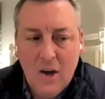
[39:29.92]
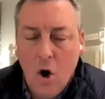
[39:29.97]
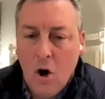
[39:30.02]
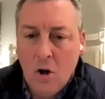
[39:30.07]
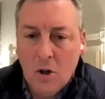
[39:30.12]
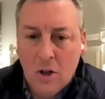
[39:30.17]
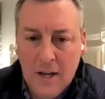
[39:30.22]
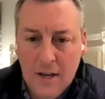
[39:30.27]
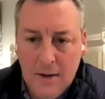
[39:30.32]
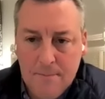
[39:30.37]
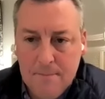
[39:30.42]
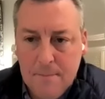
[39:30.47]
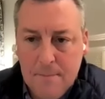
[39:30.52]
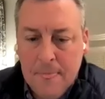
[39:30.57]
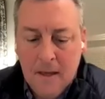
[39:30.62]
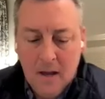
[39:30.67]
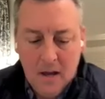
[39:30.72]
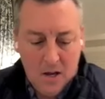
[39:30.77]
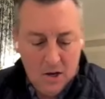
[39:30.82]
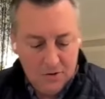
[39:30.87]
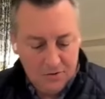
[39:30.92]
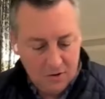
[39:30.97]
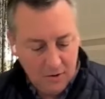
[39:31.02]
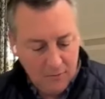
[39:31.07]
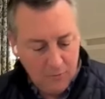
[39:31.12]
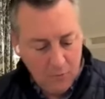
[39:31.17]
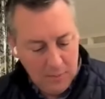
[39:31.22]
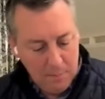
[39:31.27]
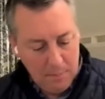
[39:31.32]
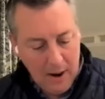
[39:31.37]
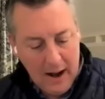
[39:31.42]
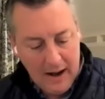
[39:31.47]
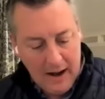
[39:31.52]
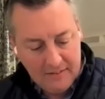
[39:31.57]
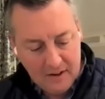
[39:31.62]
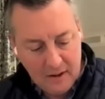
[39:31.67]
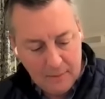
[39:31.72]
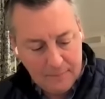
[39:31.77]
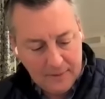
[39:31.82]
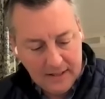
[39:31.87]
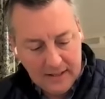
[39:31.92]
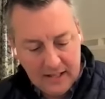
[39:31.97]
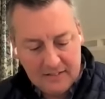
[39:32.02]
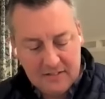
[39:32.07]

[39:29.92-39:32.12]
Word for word: all in so if we buy something,